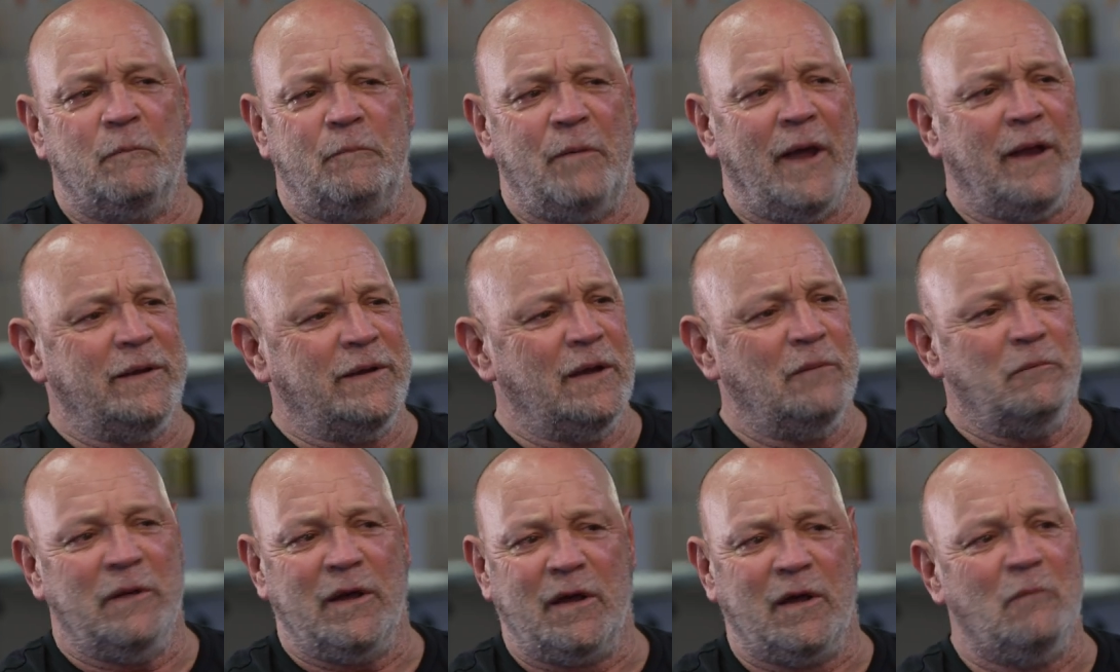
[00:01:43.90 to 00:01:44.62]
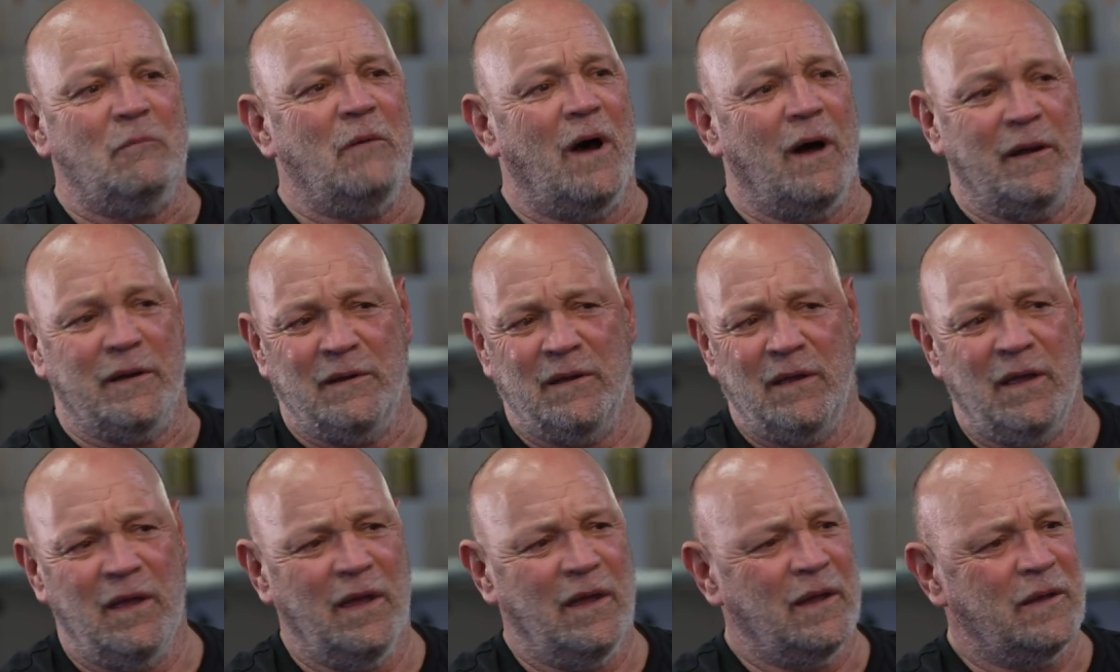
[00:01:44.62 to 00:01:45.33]
the pandemic. Come on,
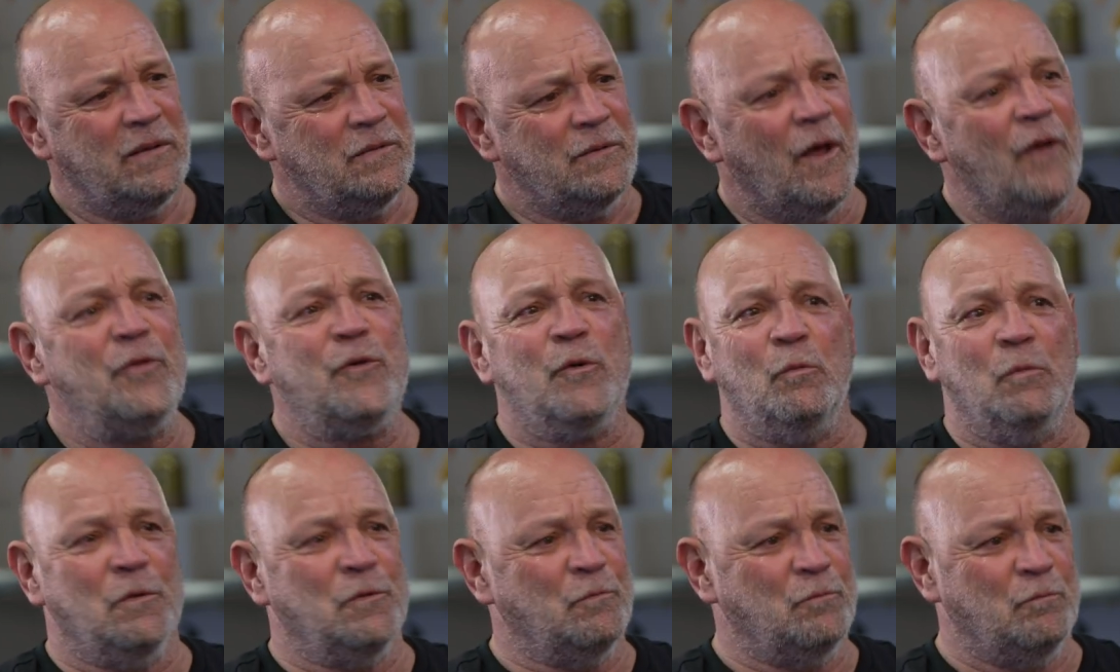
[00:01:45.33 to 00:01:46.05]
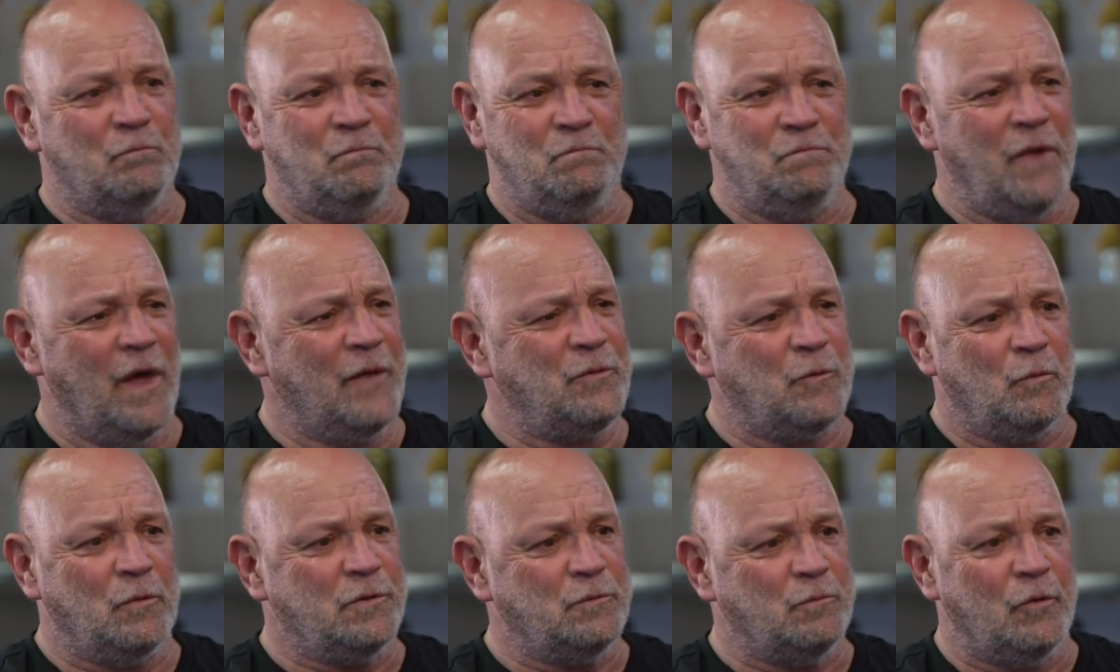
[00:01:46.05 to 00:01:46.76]
nothing was
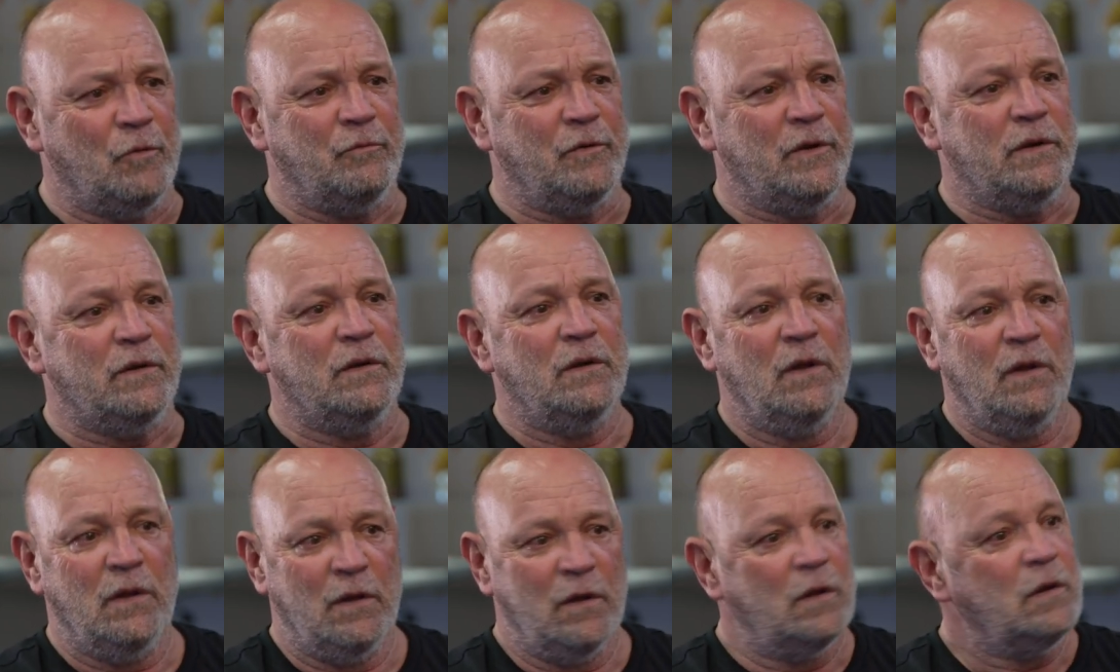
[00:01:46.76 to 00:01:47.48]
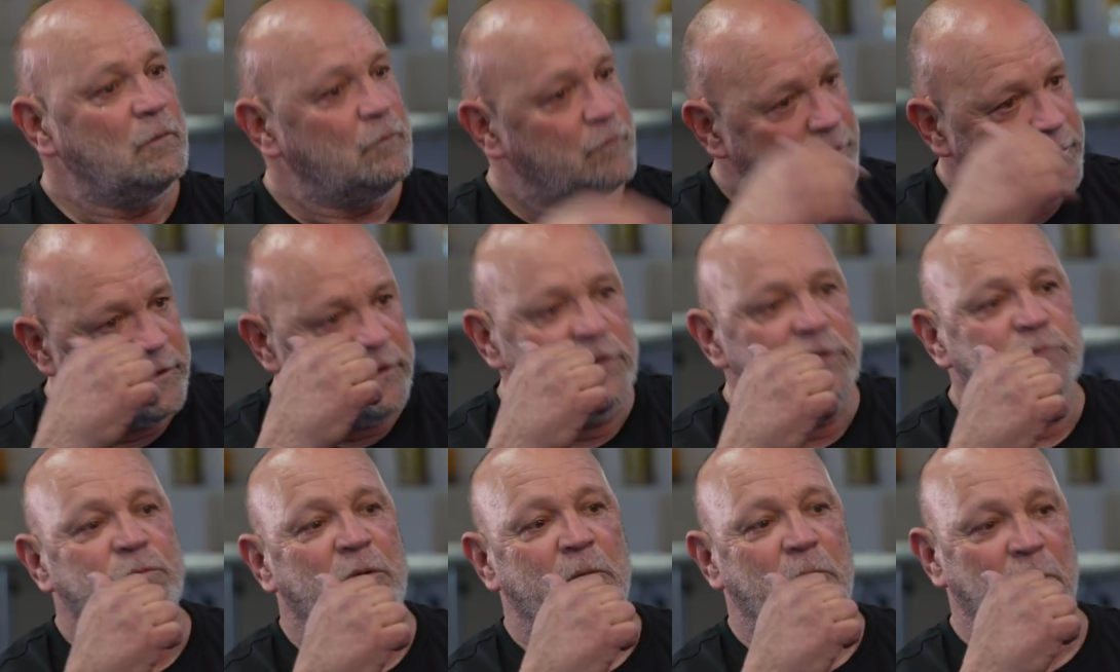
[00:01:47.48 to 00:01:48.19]
nothing was moving, but
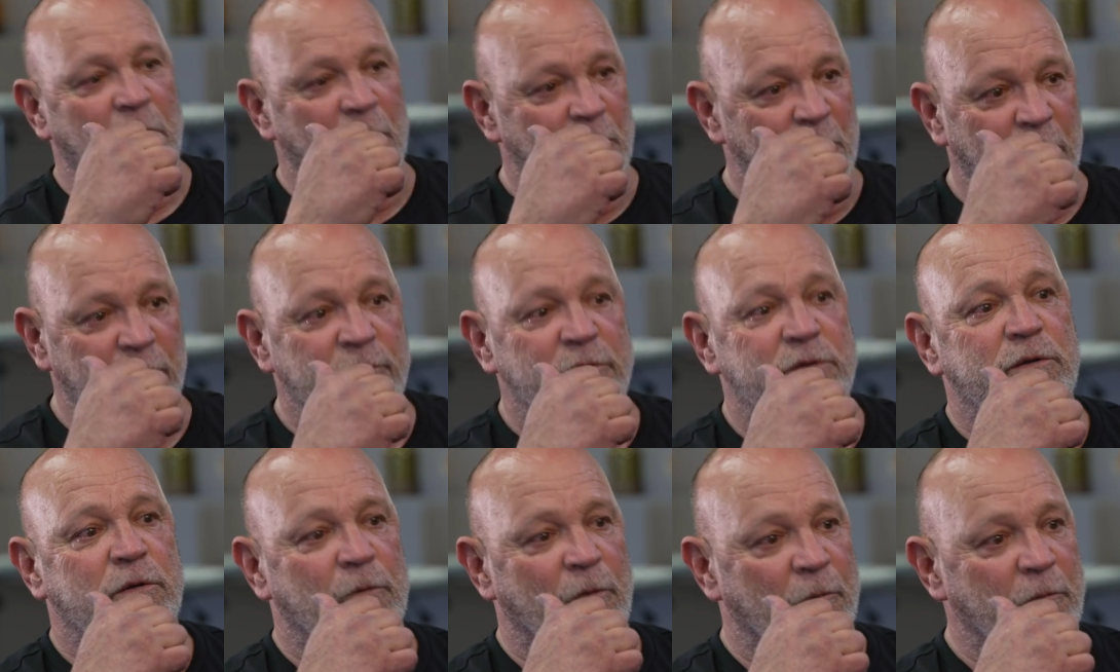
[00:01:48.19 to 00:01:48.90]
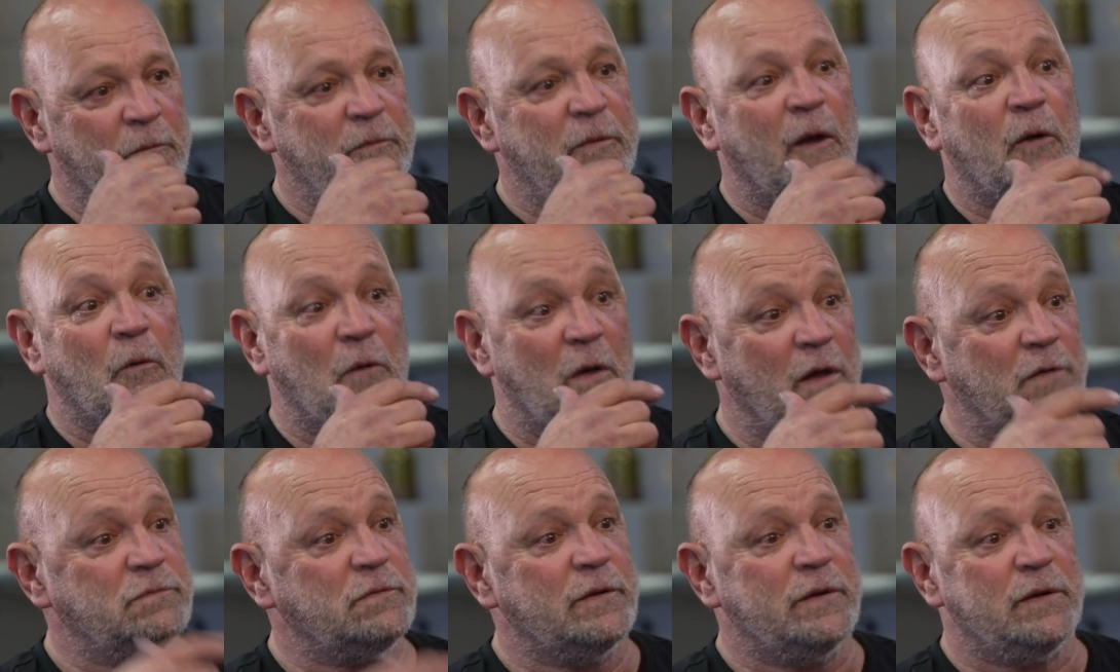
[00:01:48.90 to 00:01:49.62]
these people were moving. You know, they were
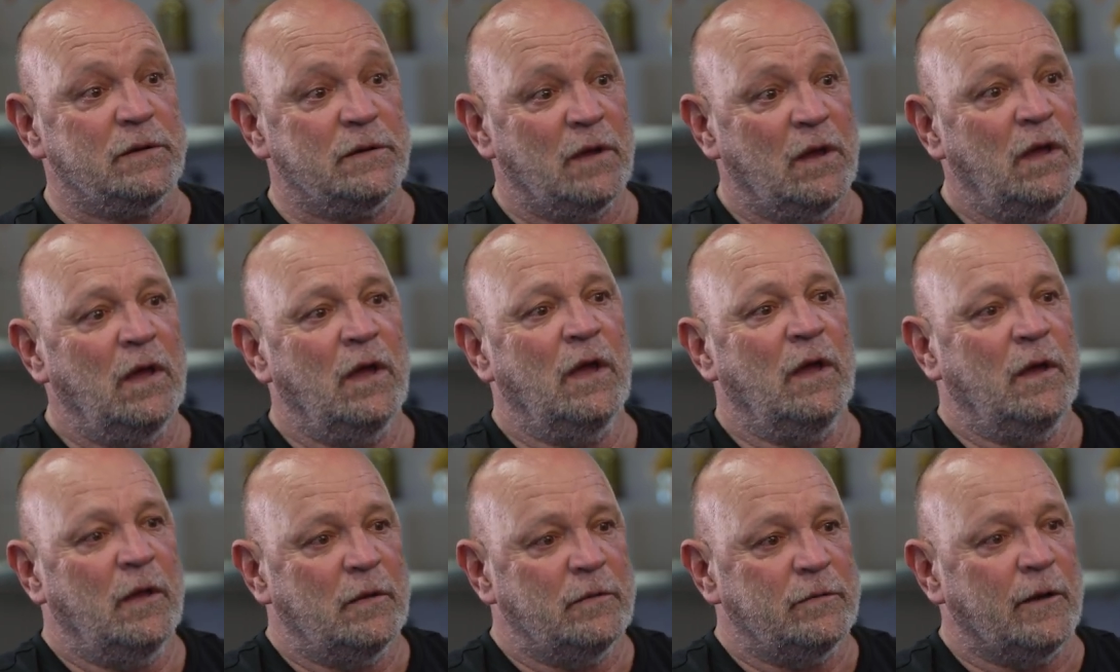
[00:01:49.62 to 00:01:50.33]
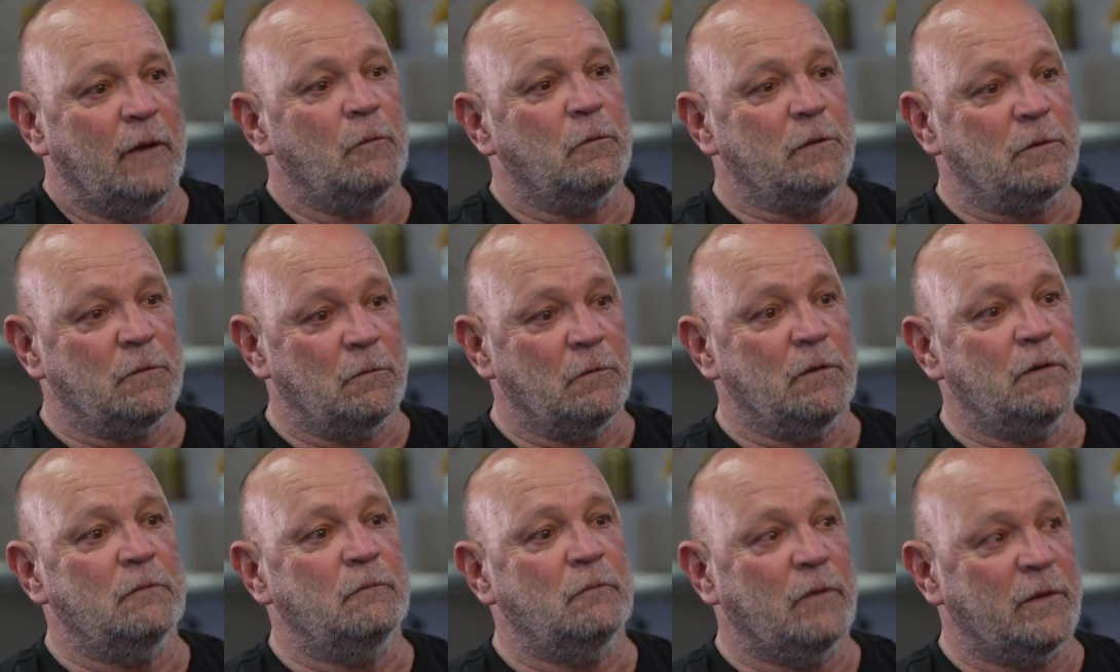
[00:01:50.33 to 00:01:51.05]
hustling. They were
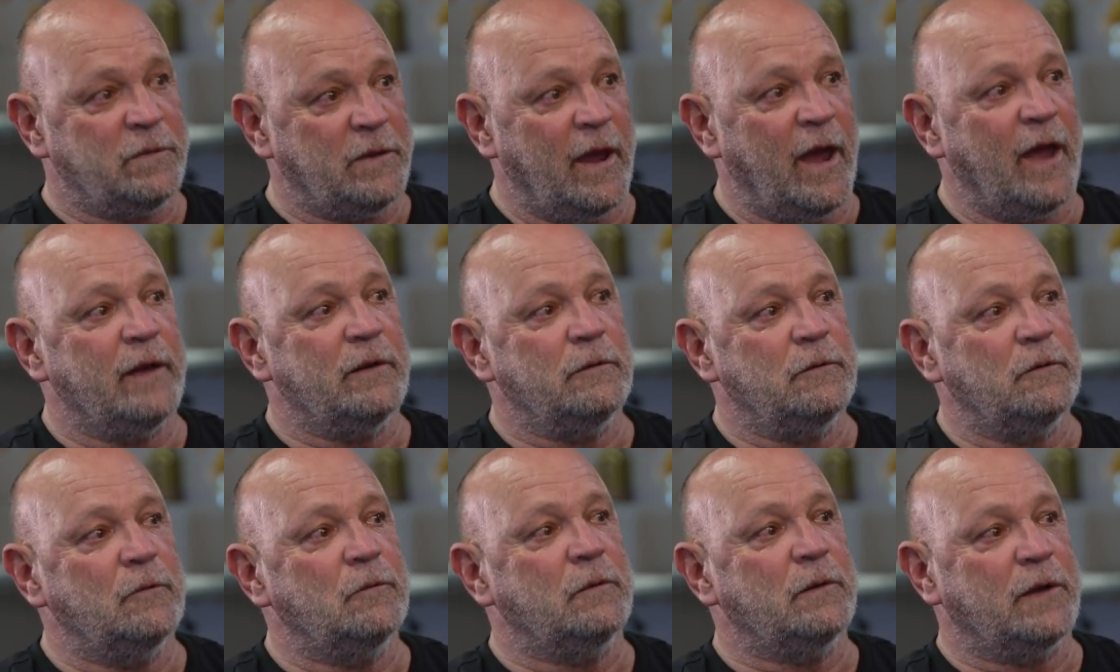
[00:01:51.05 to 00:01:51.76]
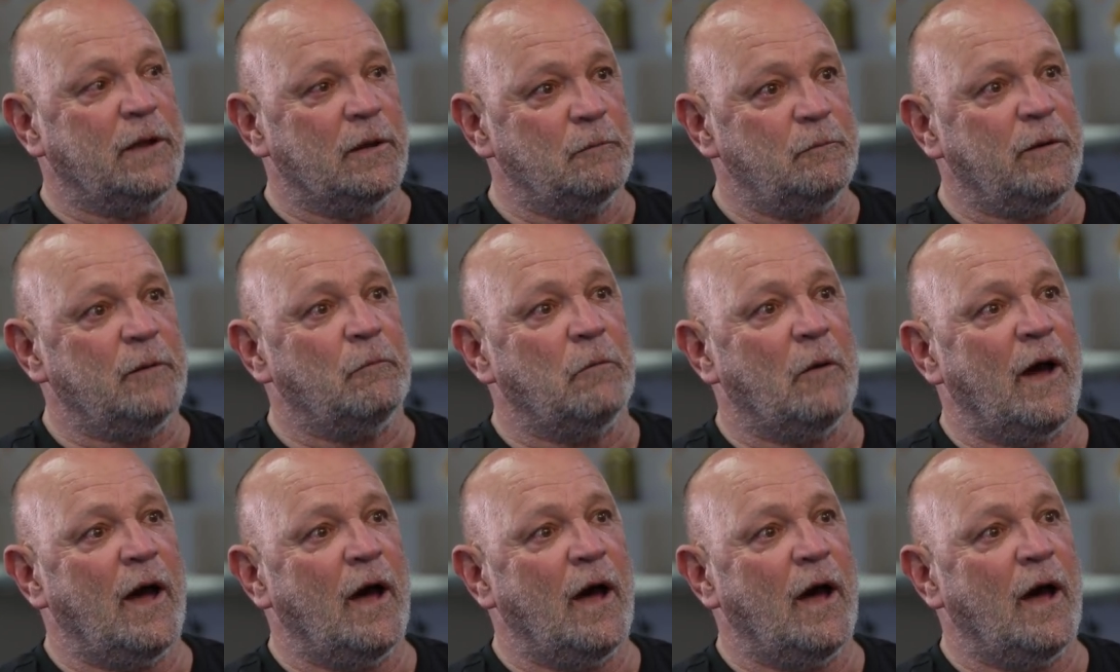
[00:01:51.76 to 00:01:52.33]
doing what they had to do to get people